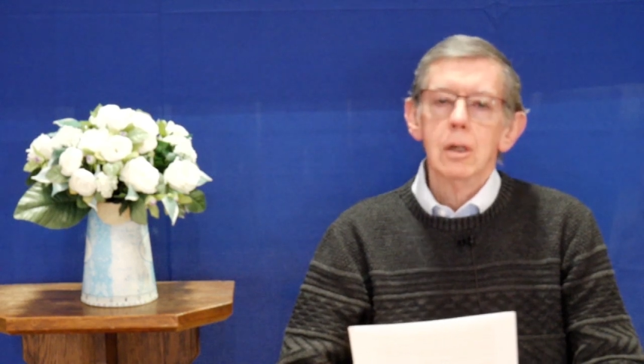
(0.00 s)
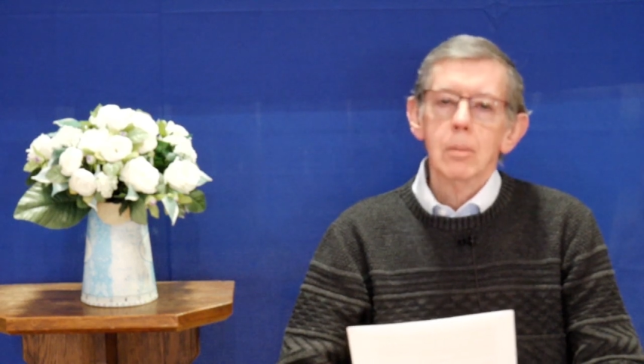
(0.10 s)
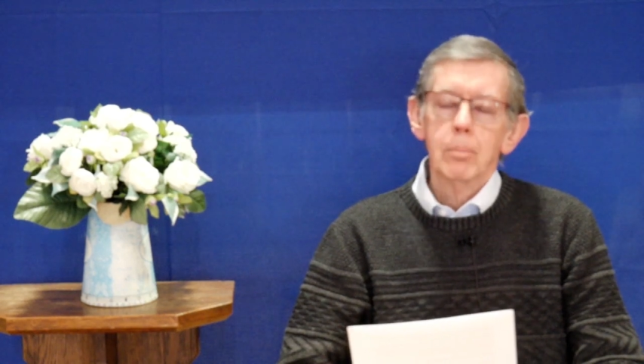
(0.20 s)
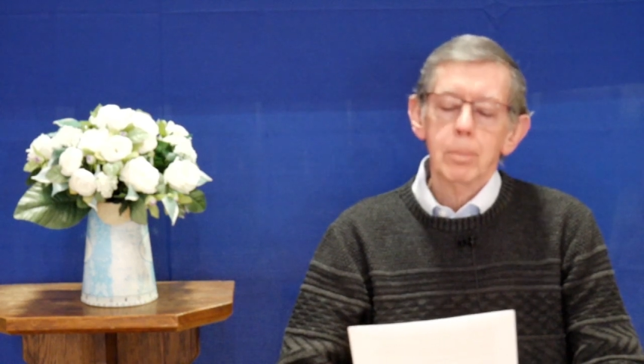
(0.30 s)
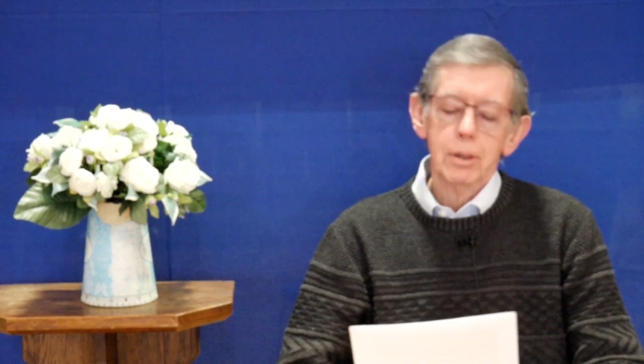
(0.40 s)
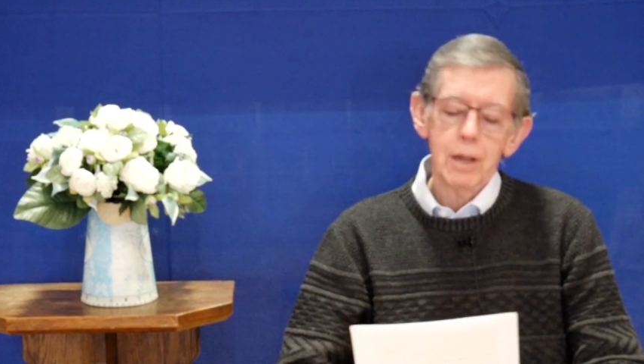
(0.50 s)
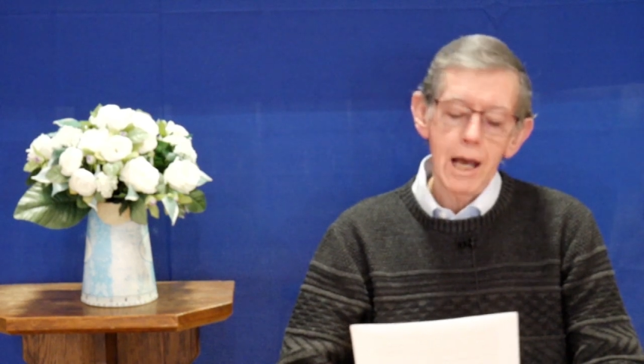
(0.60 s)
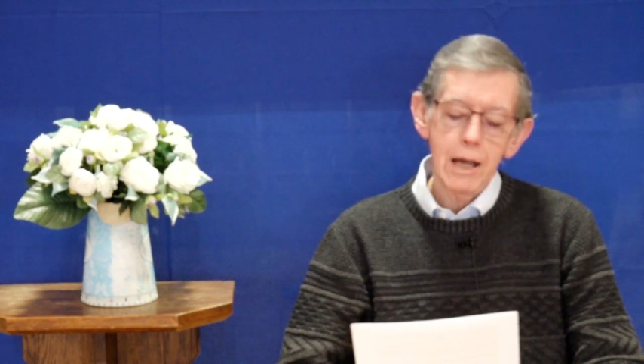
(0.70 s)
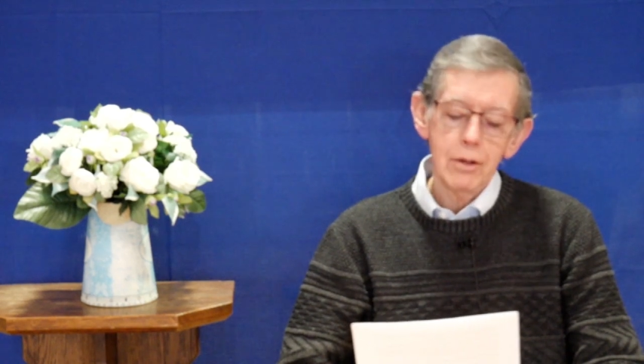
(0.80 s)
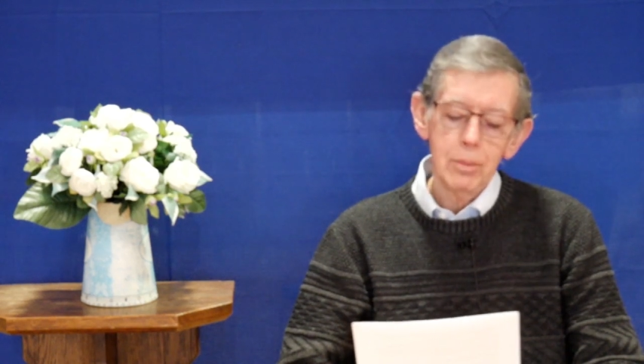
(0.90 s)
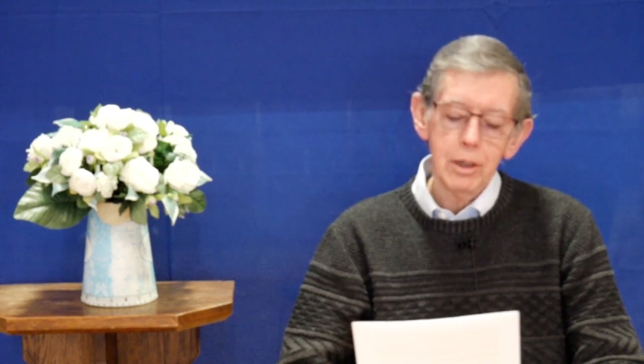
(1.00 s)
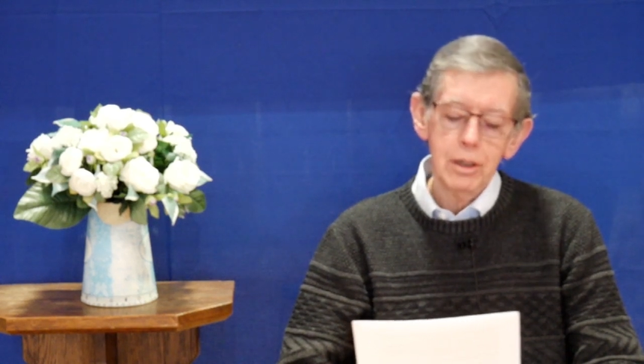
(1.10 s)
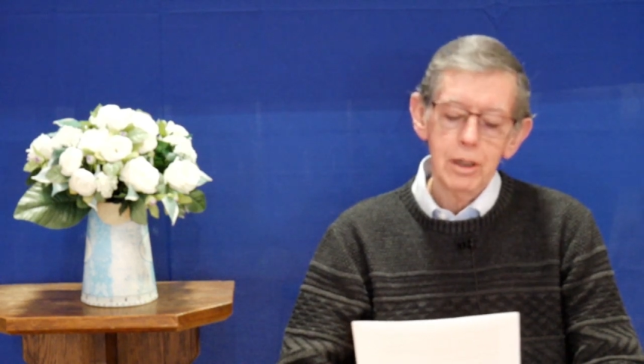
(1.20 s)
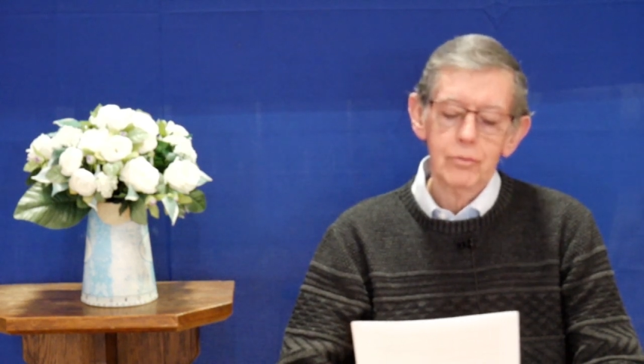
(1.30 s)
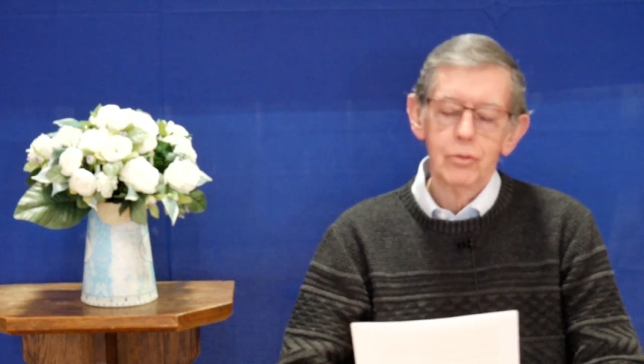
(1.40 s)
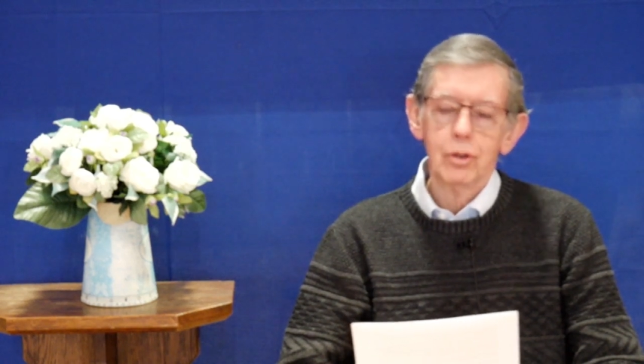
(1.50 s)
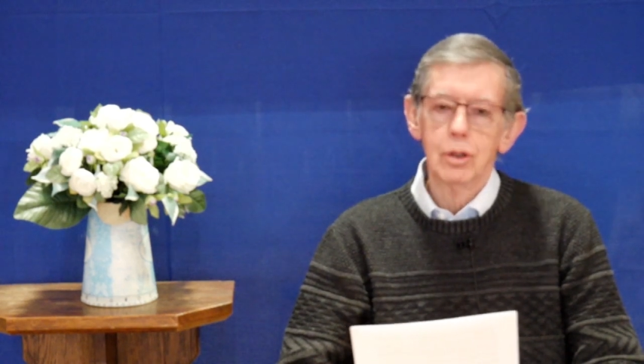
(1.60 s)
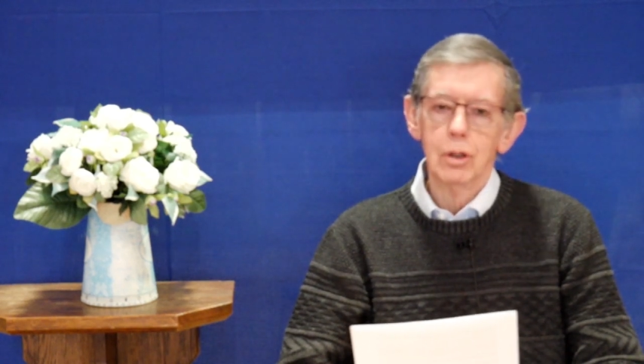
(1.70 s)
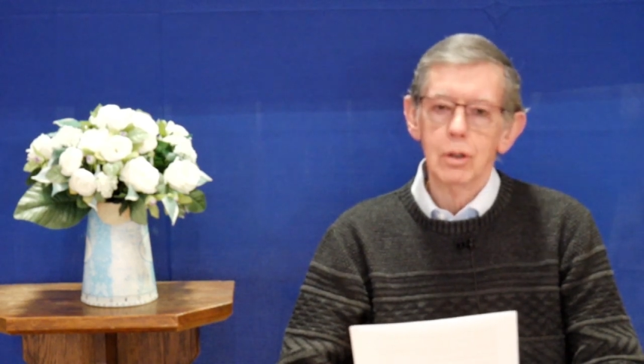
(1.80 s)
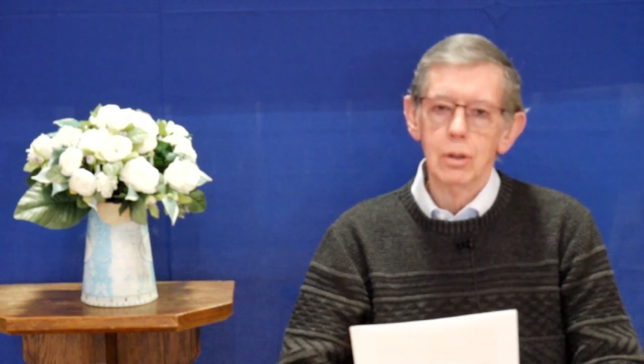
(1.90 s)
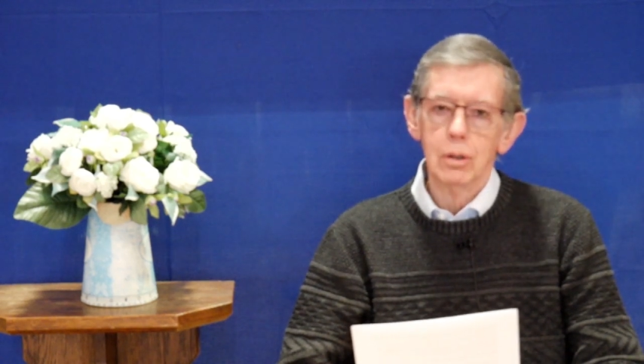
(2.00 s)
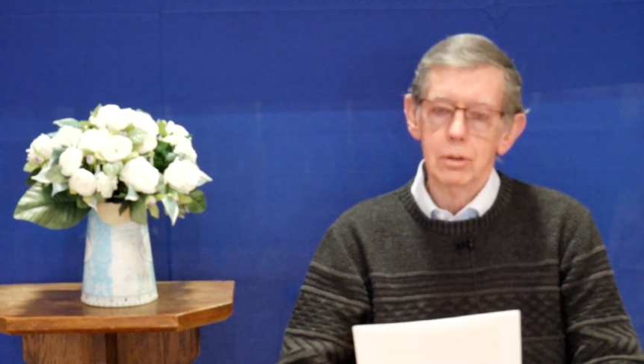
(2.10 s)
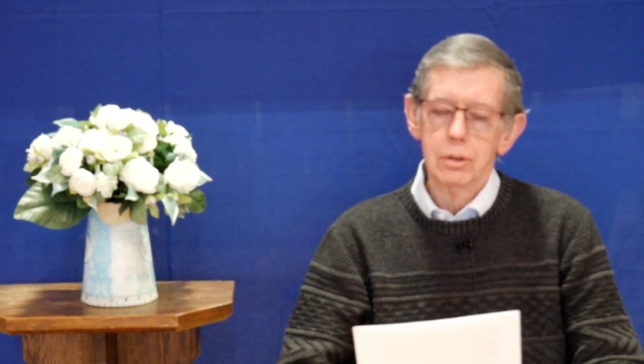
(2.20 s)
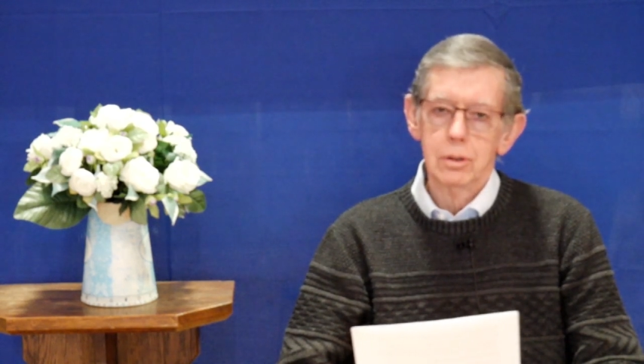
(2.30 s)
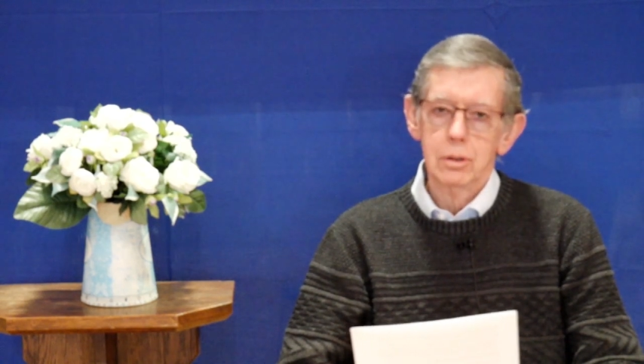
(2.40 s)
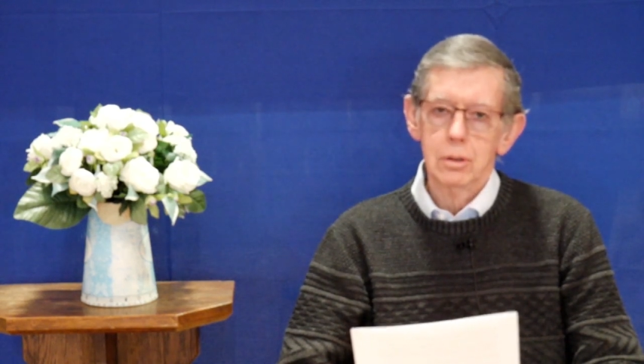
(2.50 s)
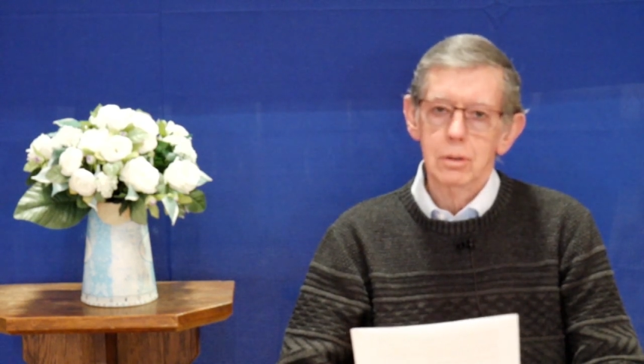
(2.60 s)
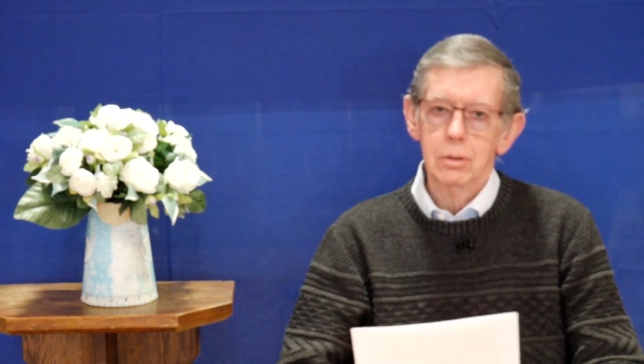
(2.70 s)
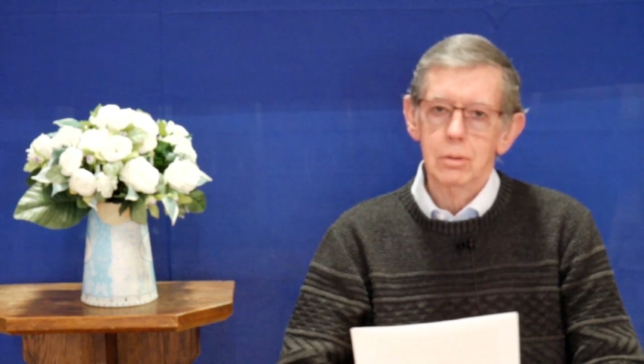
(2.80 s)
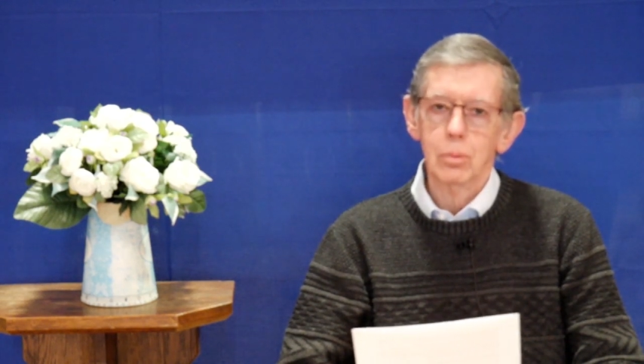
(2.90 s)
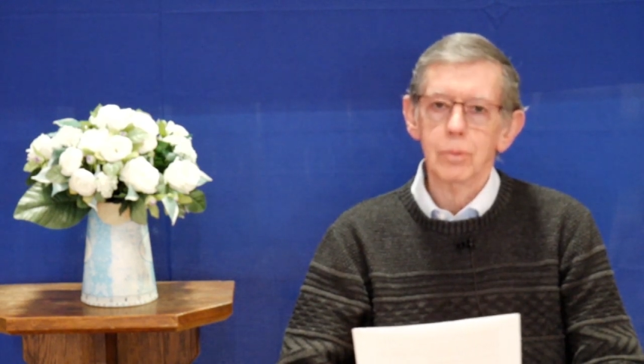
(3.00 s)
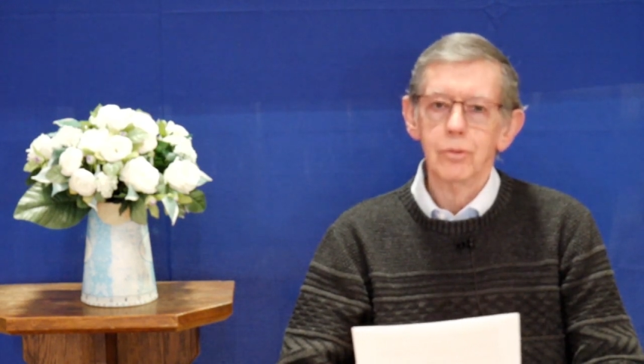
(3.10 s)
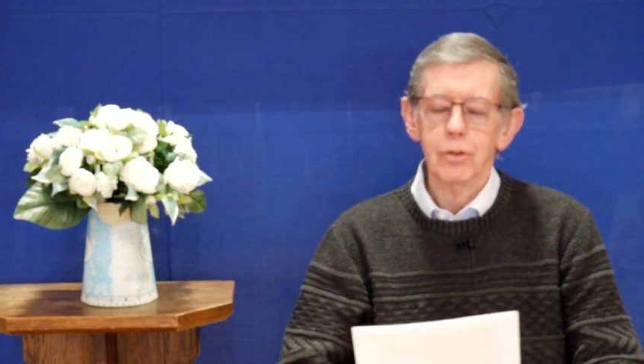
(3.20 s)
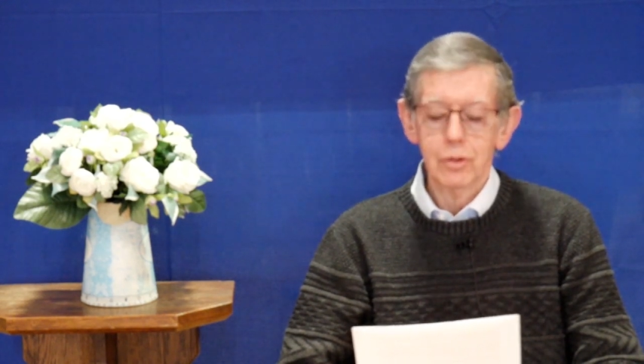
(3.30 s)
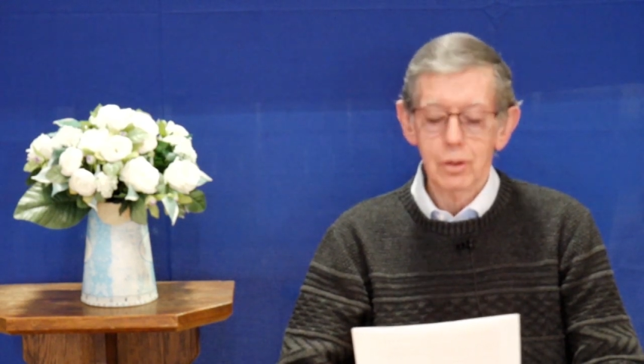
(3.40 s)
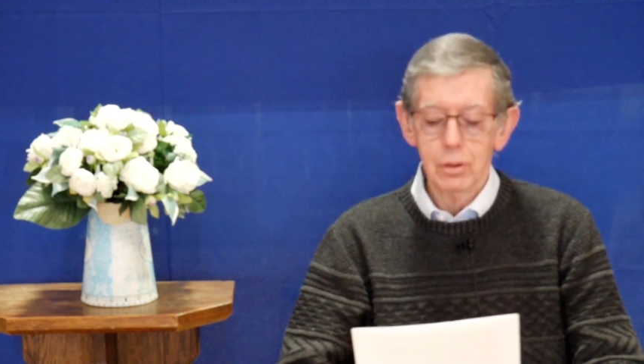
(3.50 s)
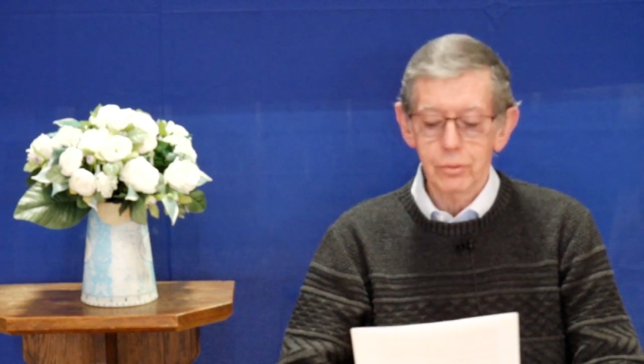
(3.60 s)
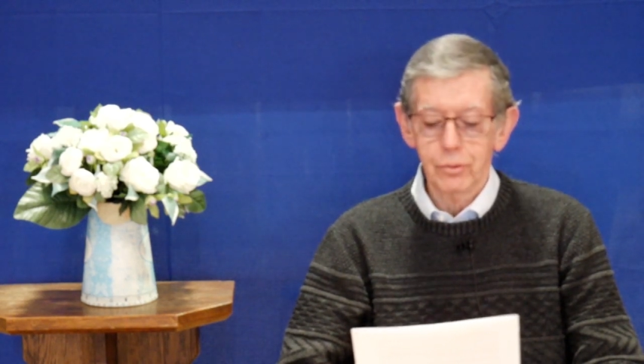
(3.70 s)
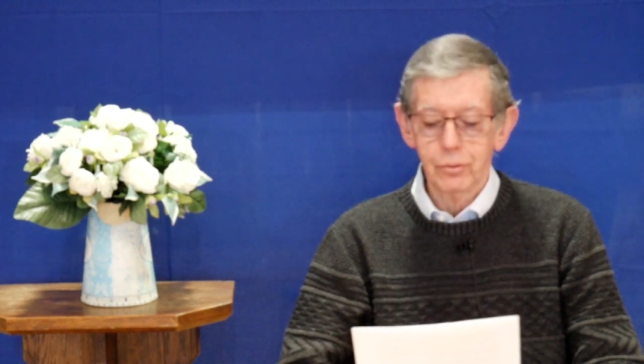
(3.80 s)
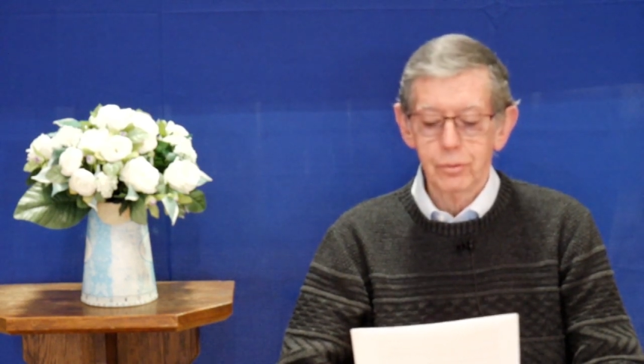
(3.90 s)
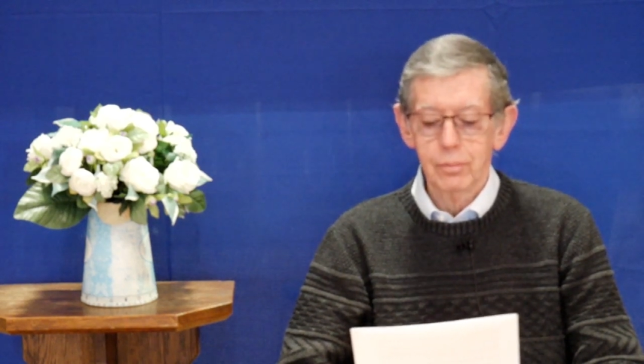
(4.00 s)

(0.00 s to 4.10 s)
But how do we give to God what is God's?